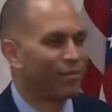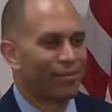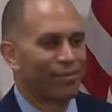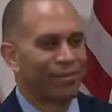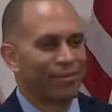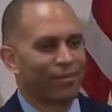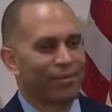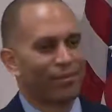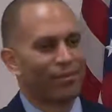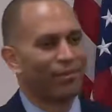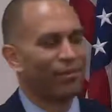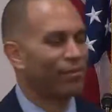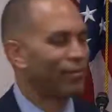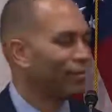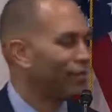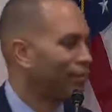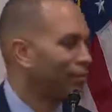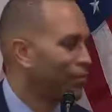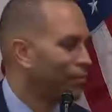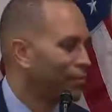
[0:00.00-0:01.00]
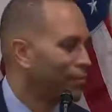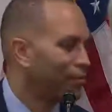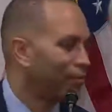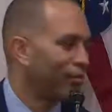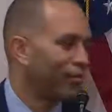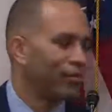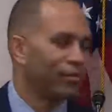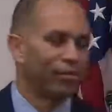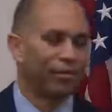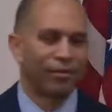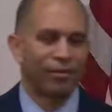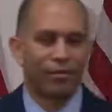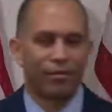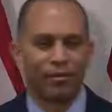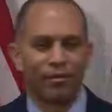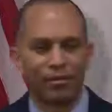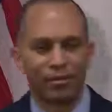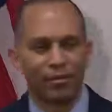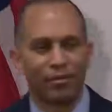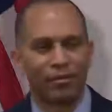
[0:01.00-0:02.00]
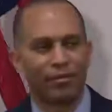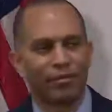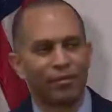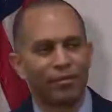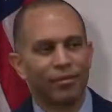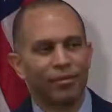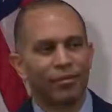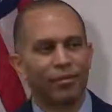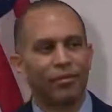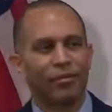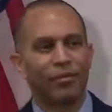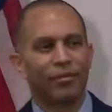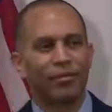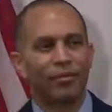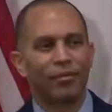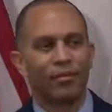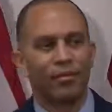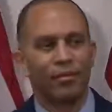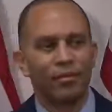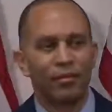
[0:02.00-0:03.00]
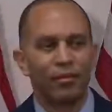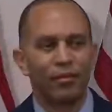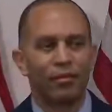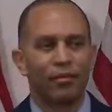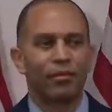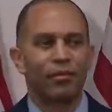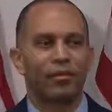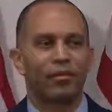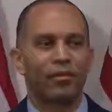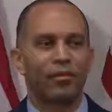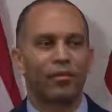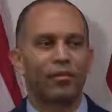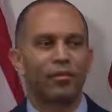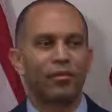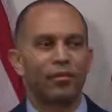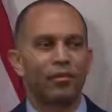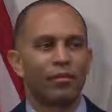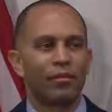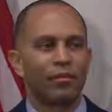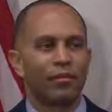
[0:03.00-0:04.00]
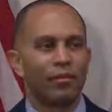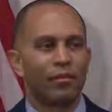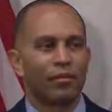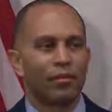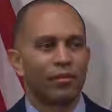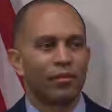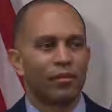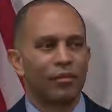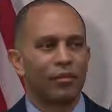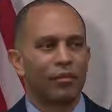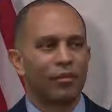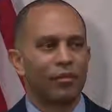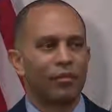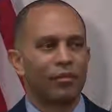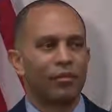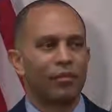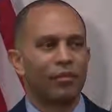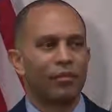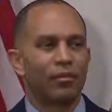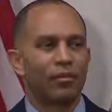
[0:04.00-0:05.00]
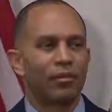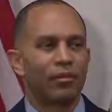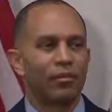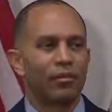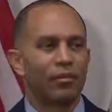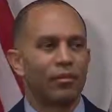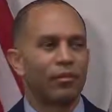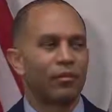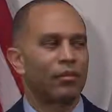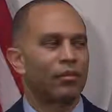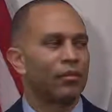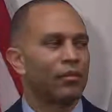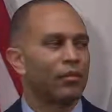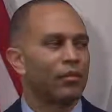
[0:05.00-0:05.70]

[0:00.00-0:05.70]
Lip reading: No words are spoken by the person on screen.